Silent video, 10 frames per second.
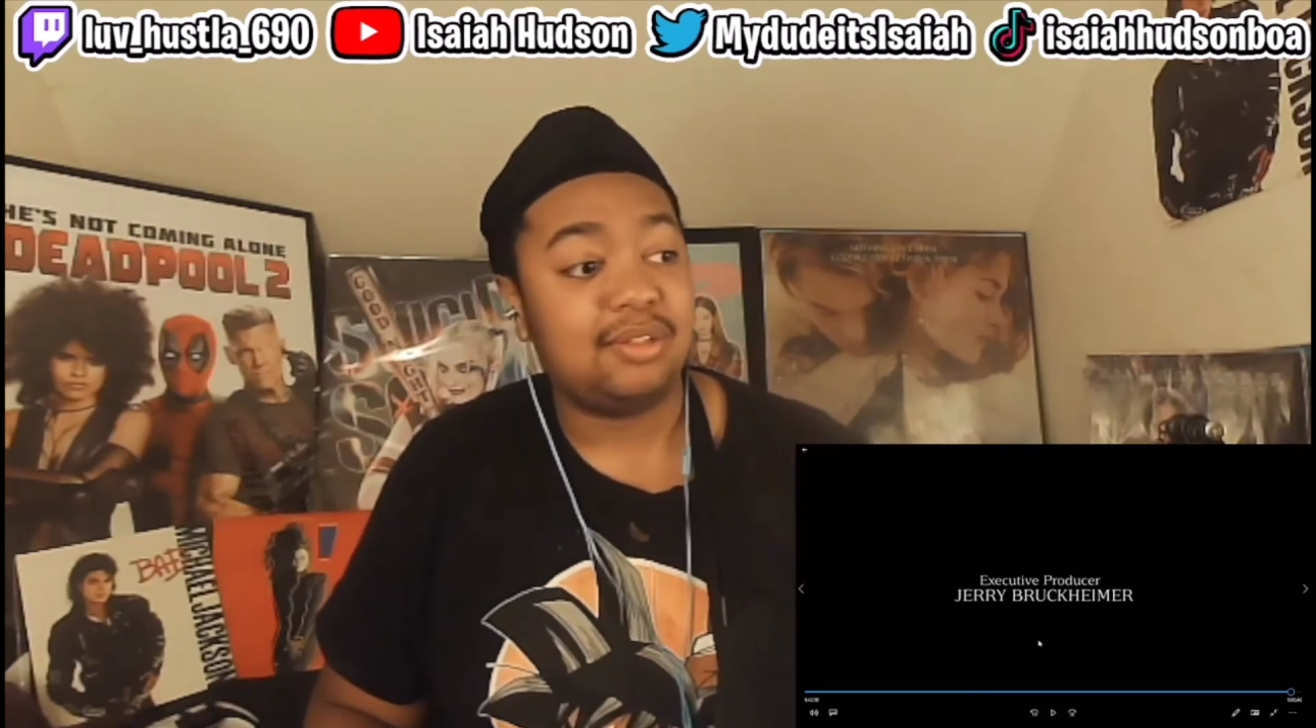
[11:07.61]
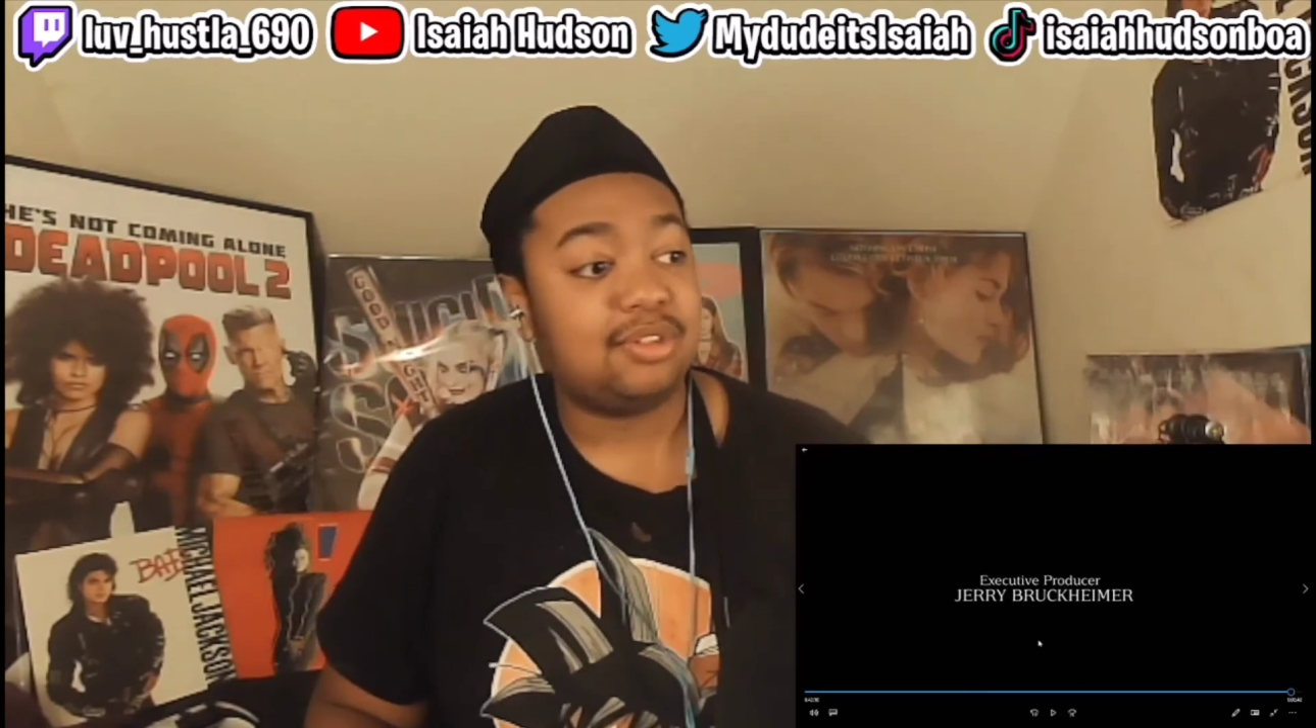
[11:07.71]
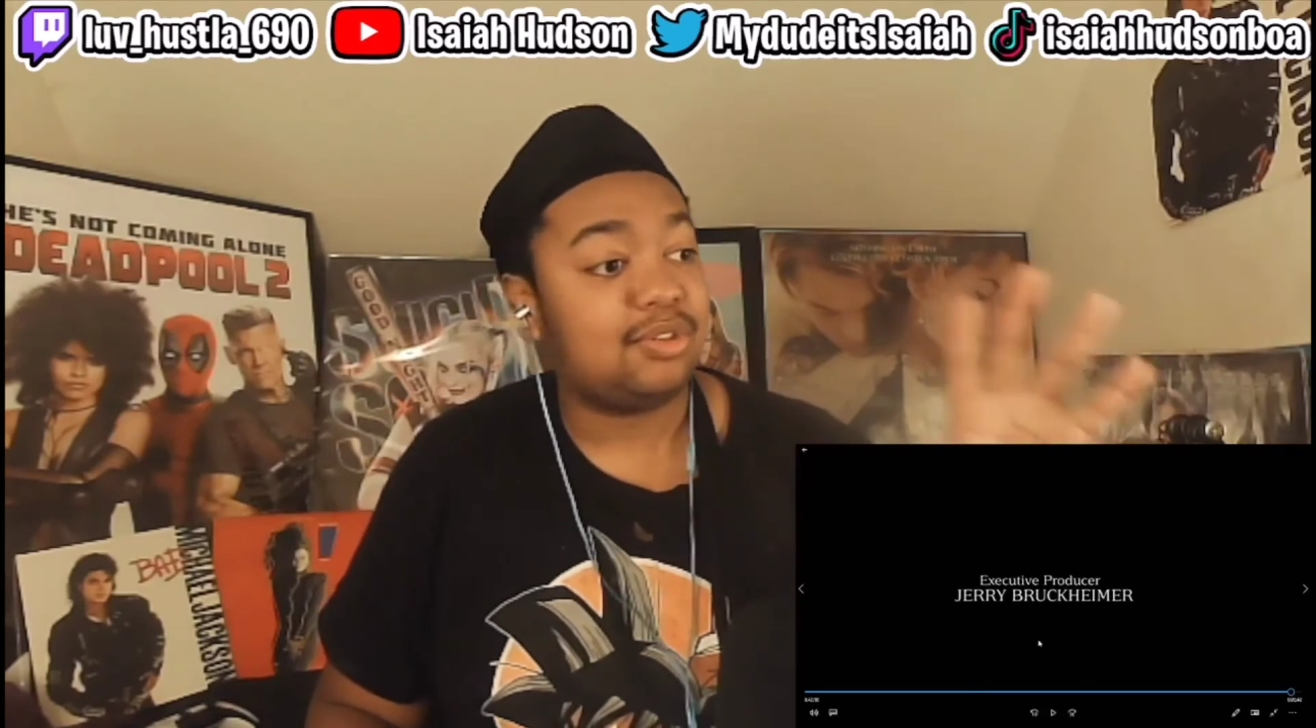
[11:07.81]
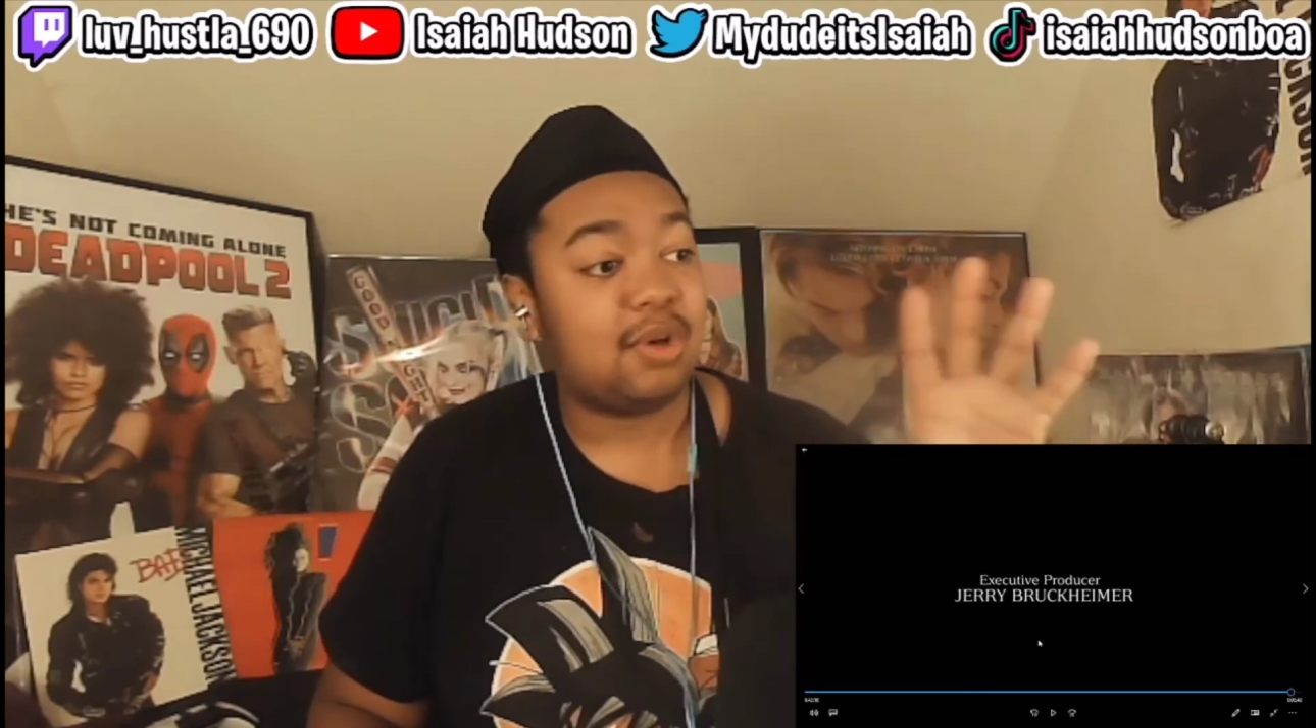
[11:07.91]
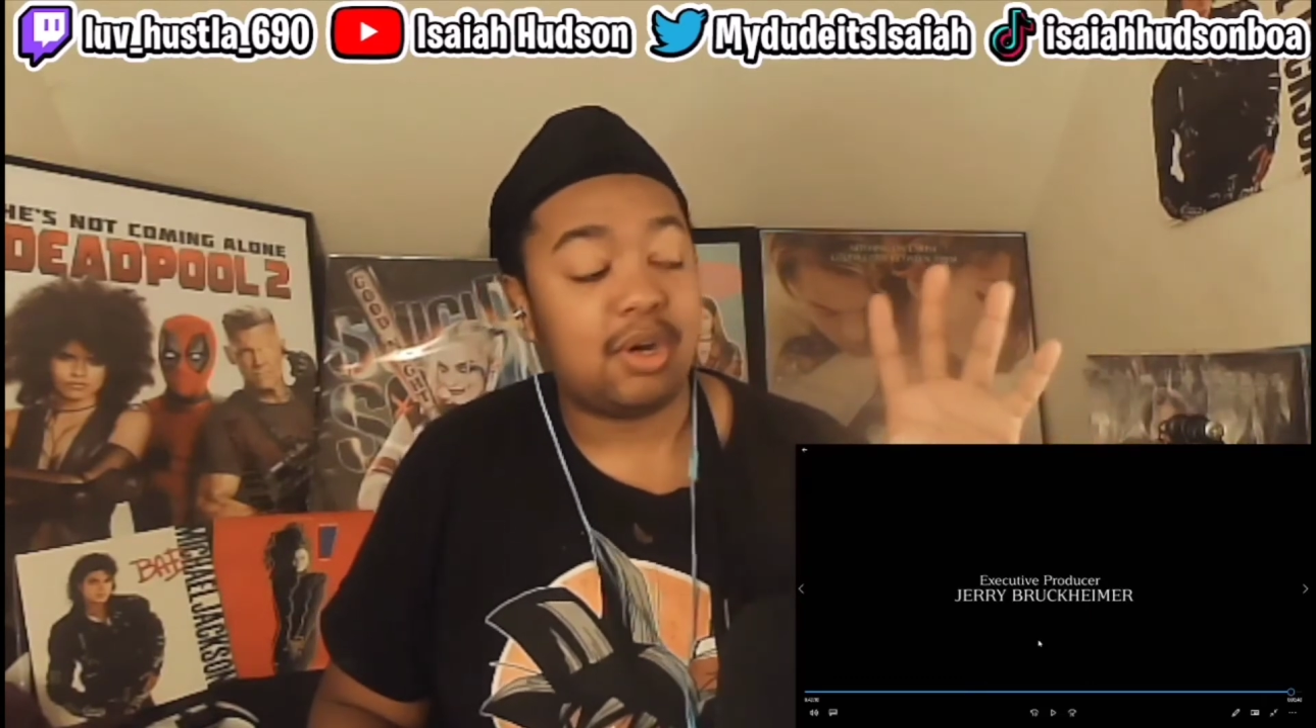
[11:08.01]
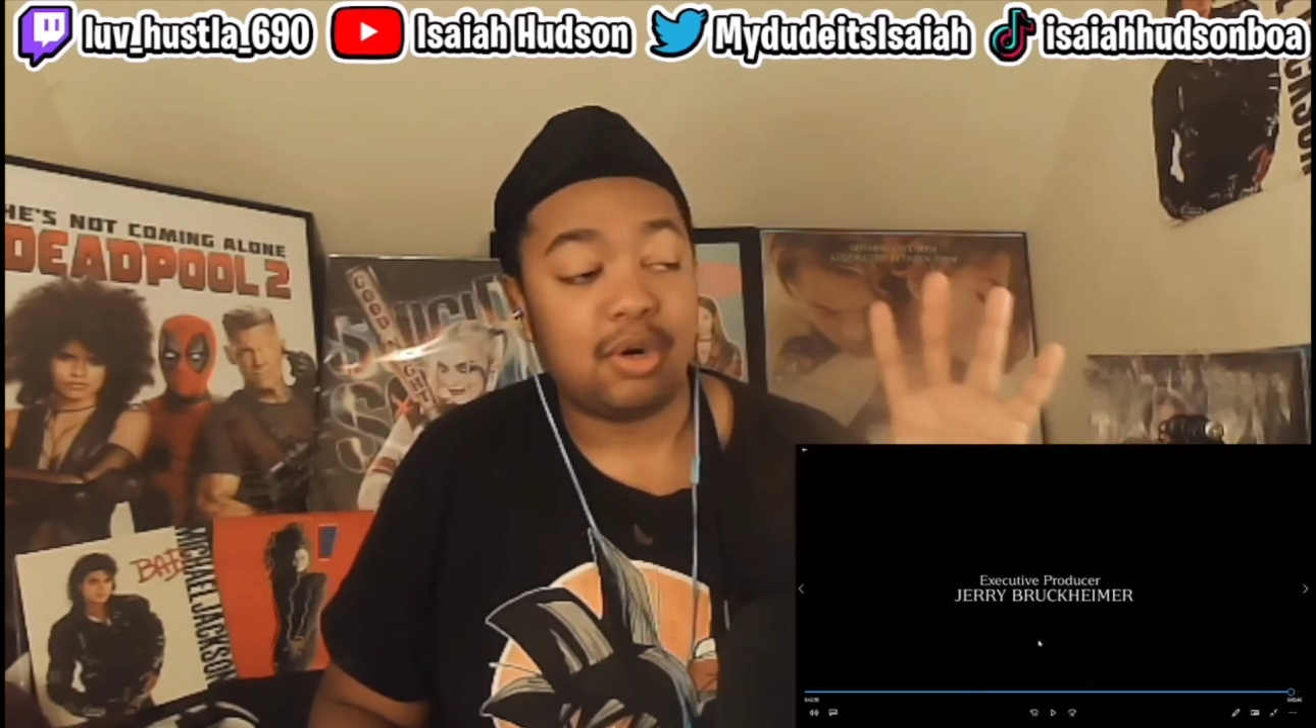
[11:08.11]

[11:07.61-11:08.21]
she's on her